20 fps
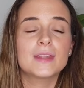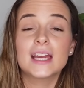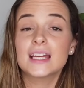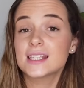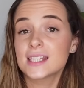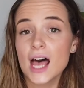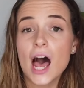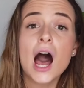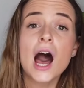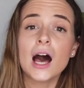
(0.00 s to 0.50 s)

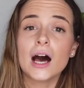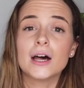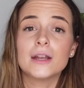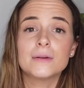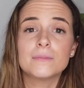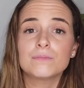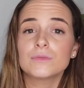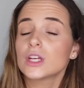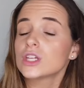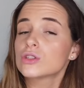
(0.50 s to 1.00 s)
it's hard.
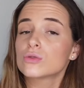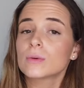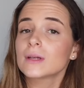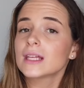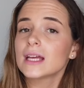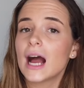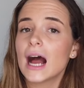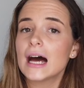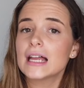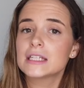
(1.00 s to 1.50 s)
It's
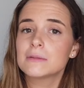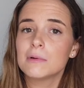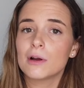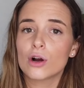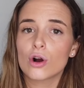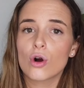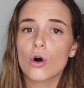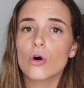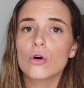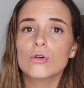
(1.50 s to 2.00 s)
really hard to be
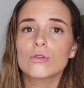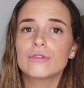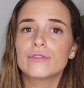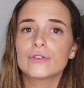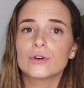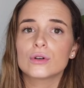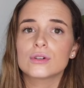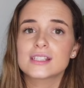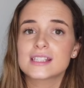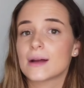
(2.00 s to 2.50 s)
on call
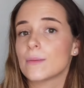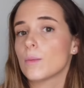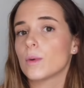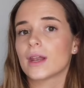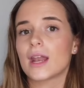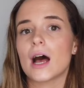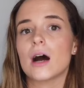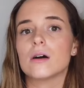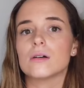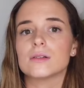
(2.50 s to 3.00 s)
for
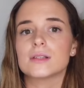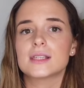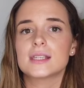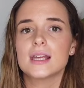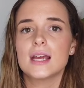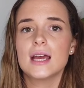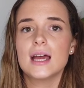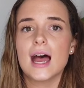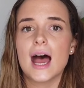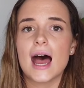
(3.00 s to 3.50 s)
someone else
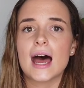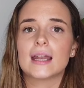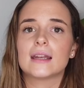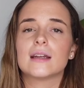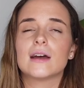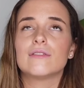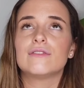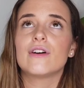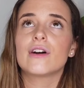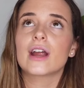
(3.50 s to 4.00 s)
and
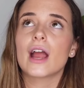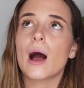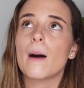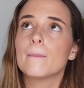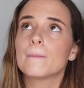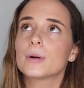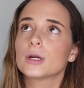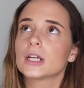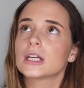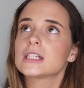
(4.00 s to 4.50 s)
a very
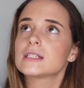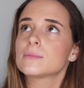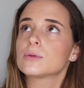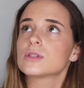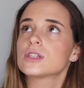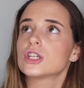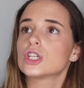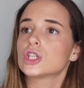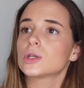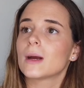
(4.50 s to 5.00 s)
unpredictable
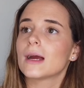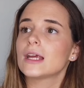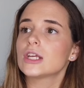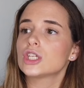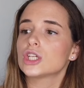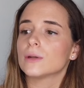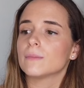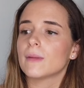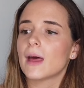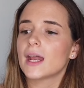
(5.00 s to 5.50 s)

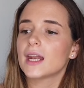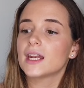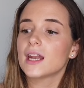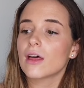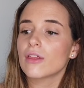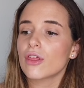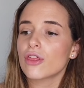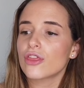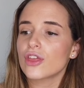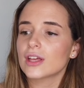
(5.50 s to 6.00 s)
situation. And
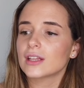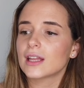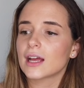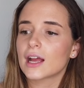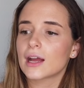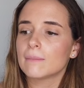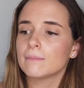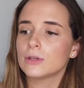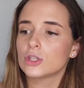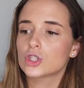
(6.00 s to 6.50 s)
another thing that
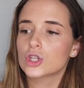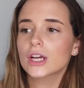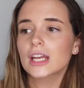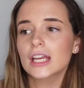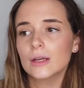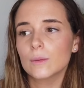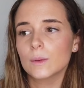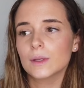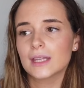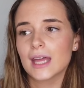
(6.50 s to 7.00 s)
can be
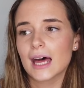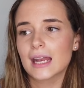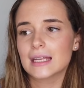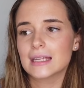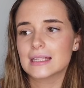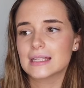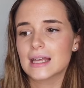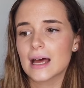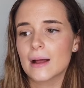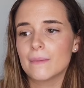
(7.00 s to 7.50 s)
tricky with that
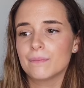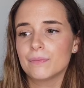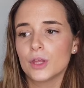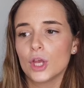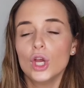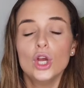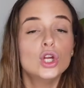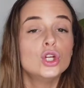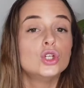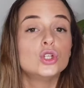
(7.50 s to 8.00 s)
is that
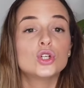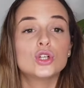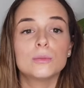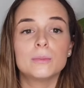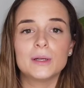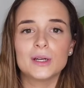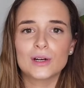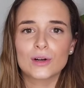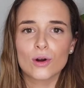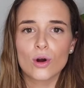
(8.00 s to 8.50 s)
you could
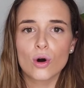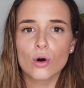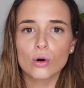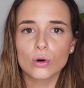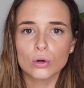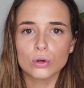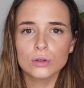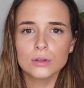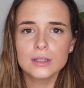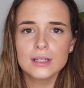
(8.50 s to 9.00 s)
be on
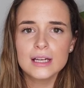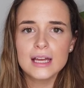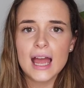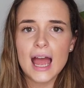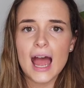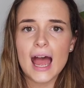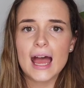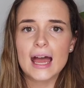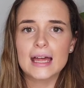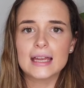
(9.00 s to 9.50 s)
call
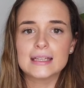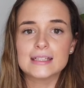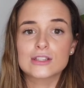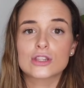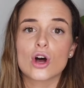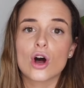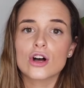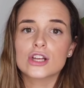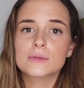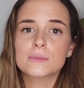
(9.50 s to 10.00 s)
and
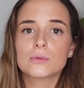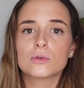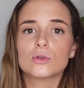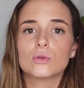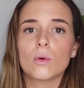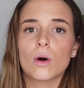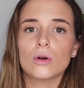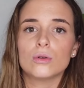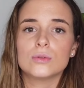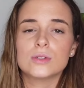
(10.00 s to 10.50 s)
the hospital
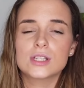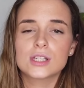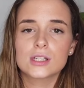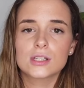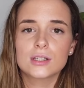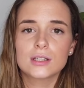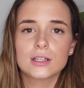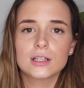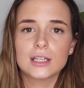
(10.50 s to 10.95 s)
won't